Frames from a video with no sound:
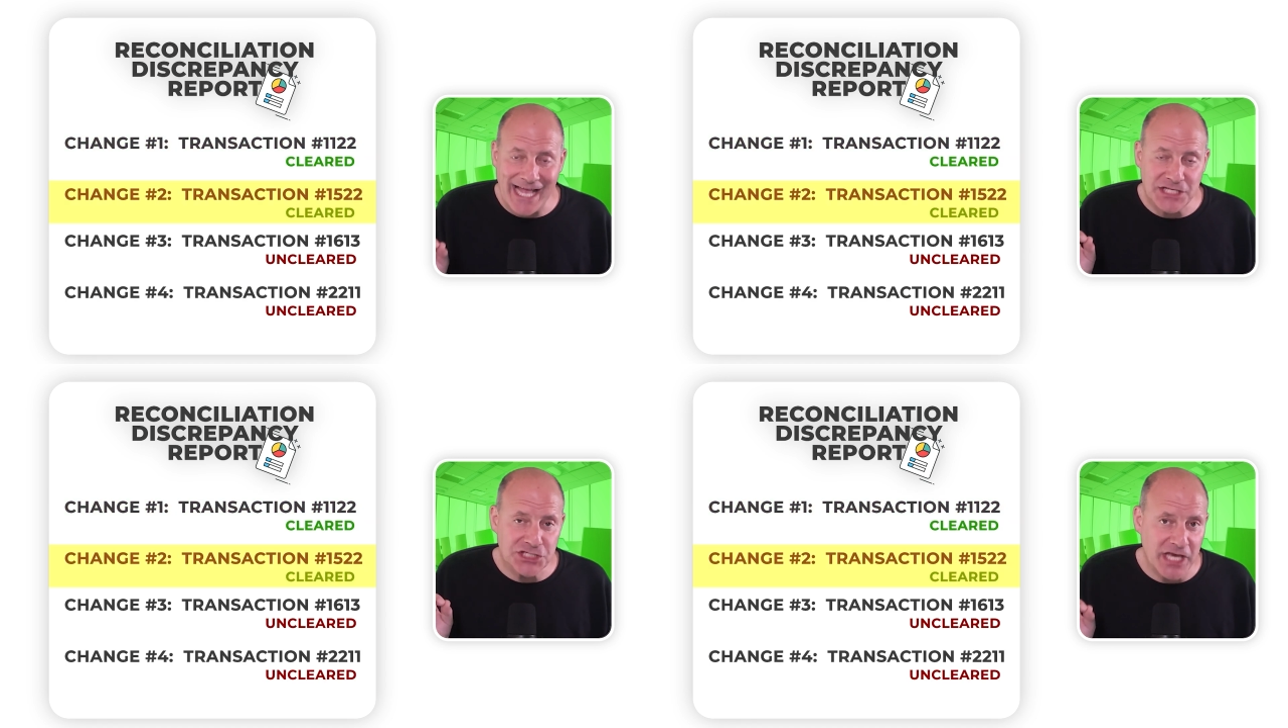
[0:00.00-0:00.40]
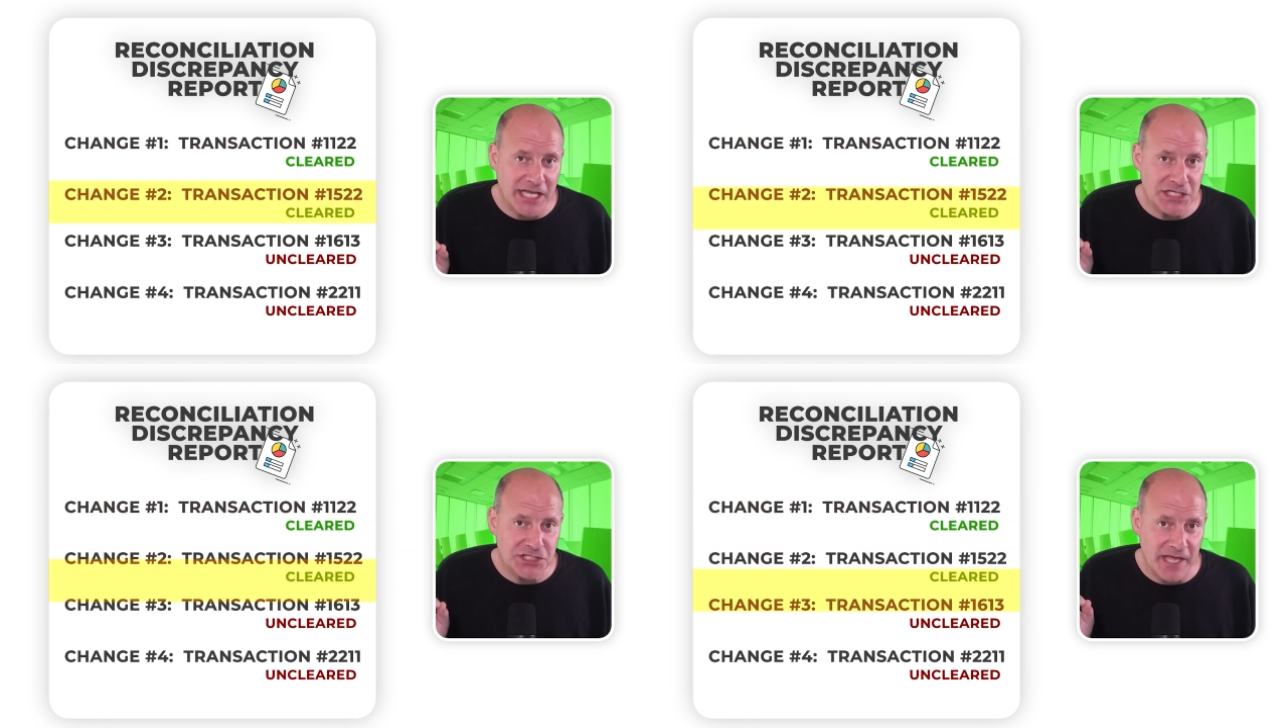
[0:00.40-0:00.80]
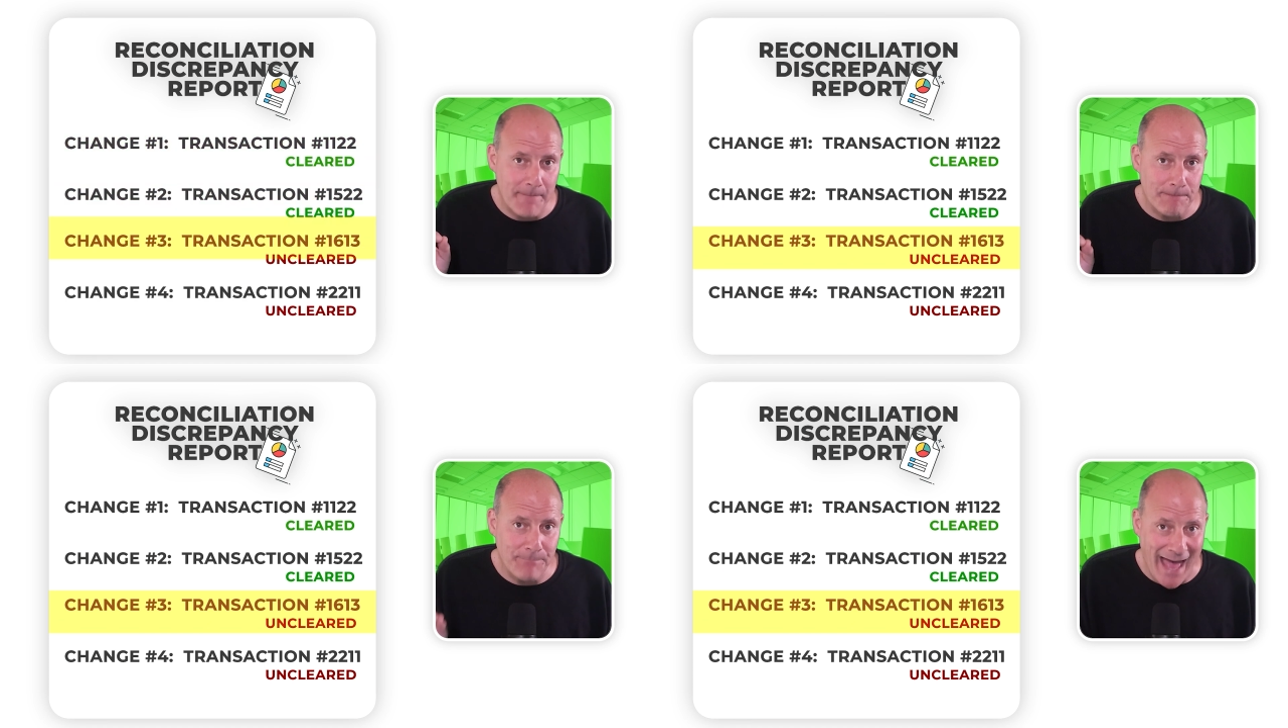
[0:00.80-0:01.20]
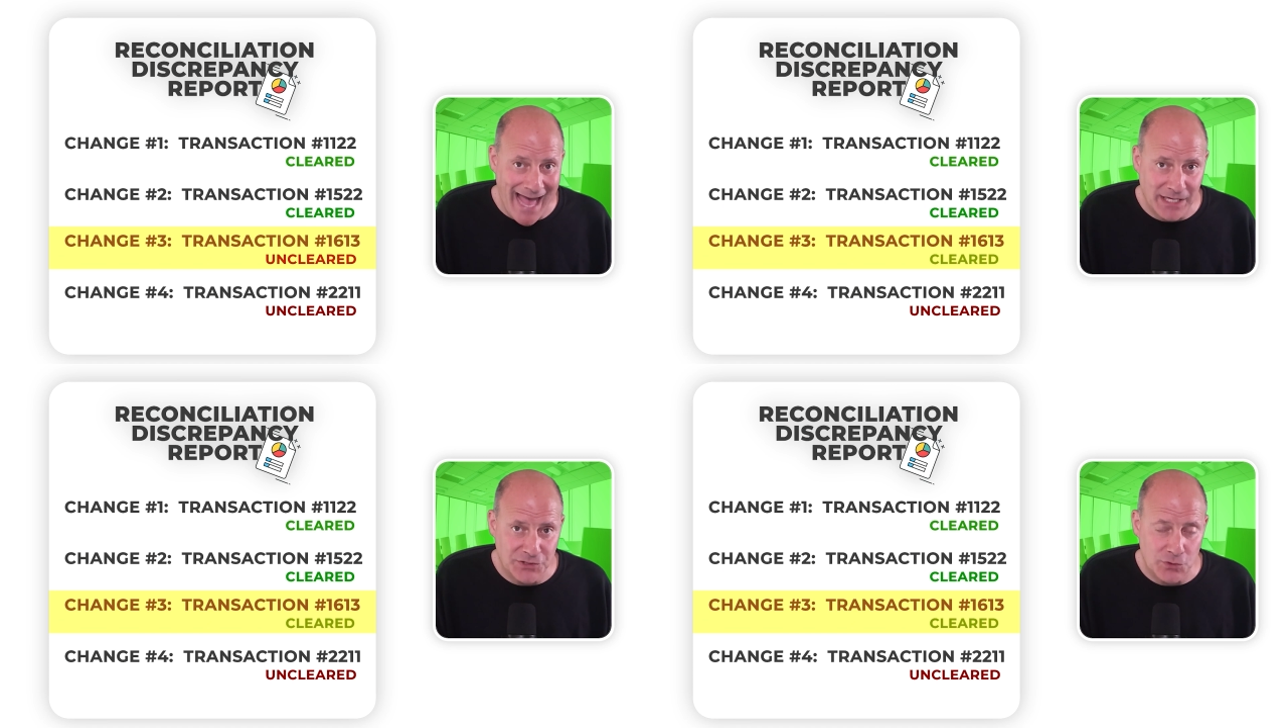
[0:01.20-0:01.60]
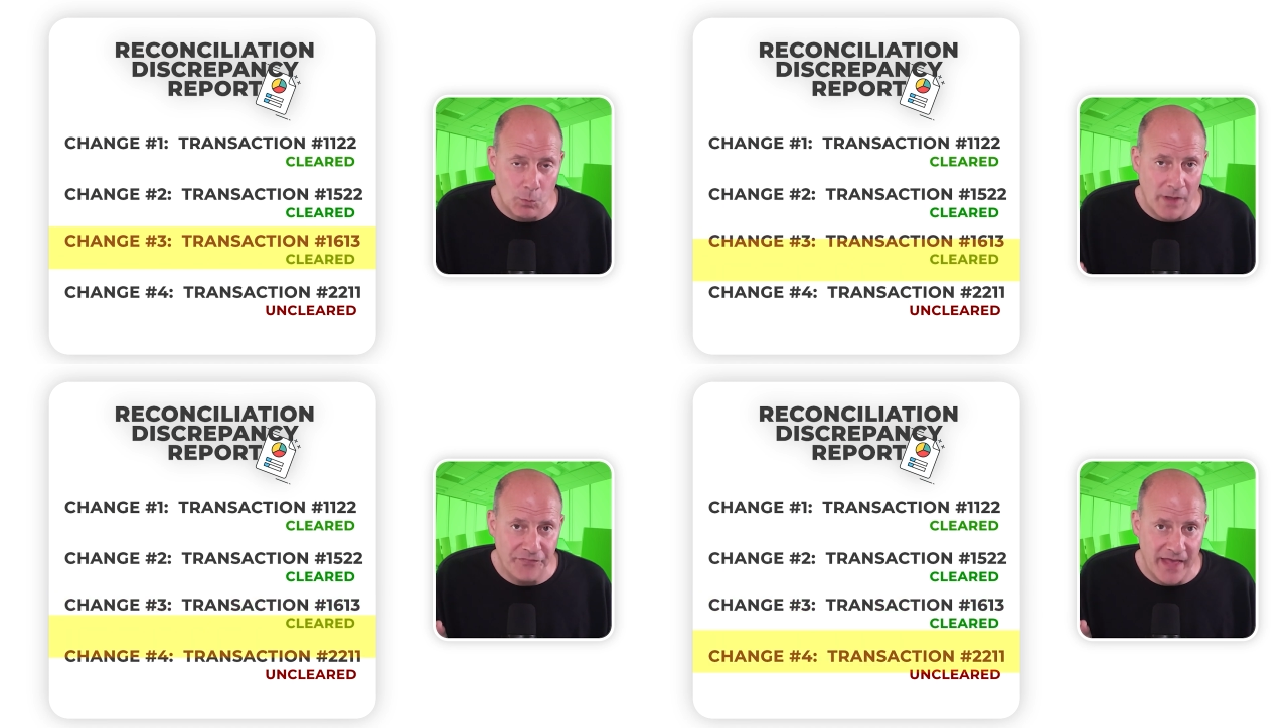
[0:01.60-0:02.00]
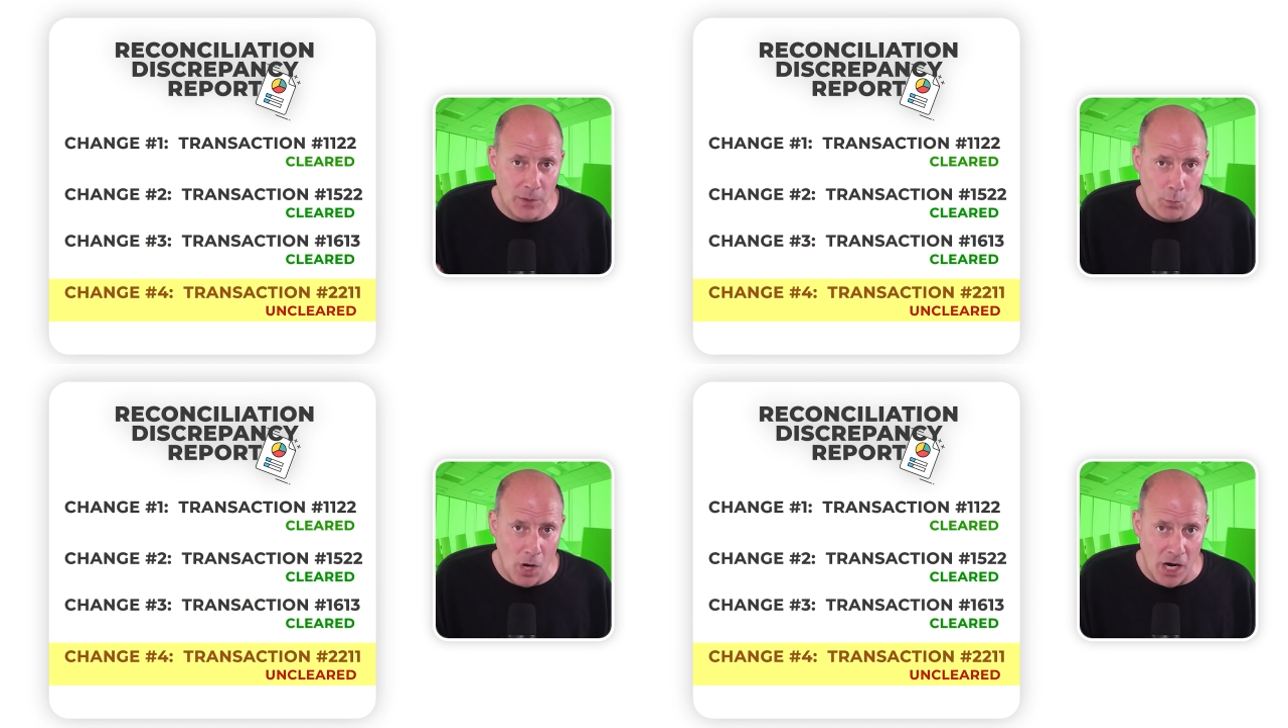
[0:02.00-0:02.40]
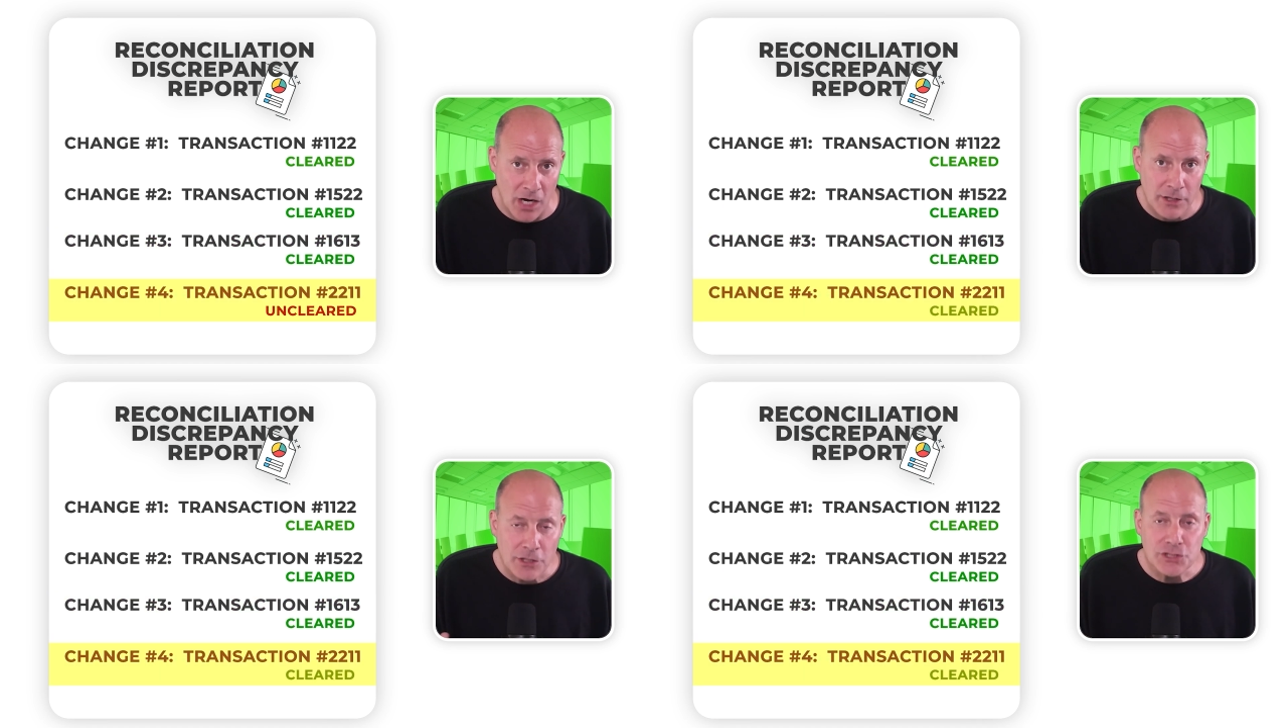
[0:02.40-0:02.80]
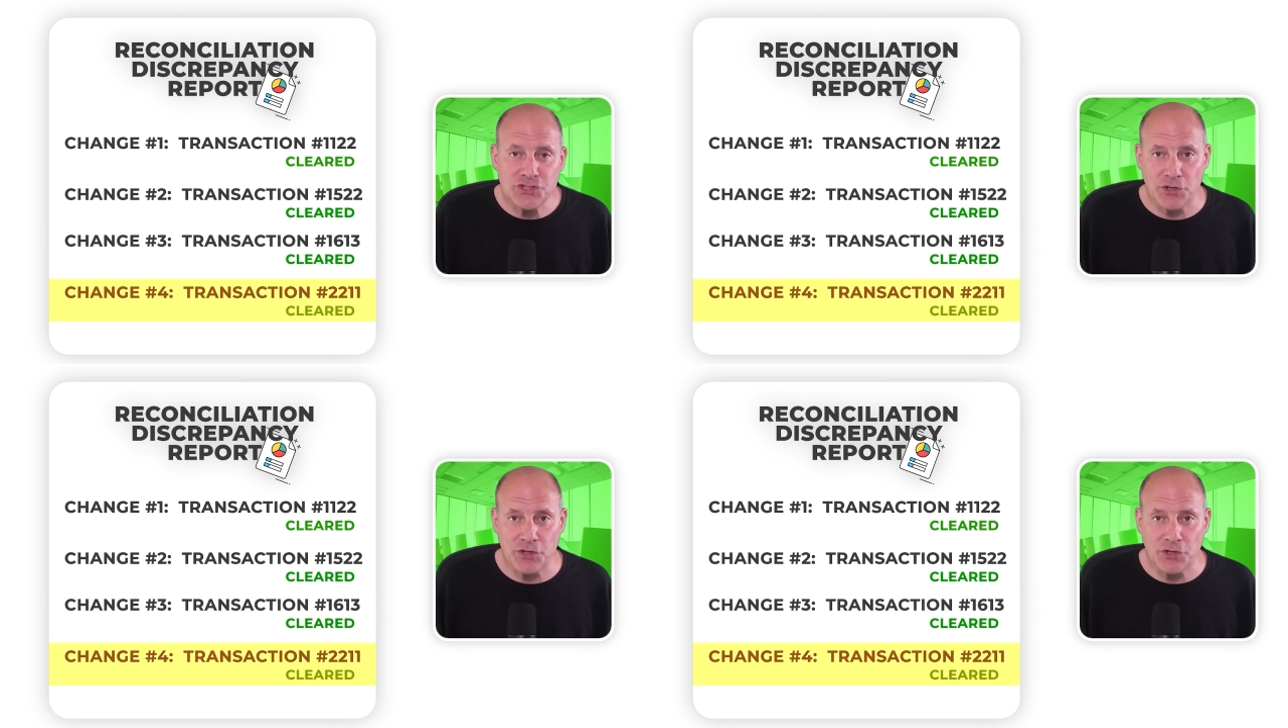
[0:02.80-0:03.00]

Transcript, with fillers: and change them back to what they were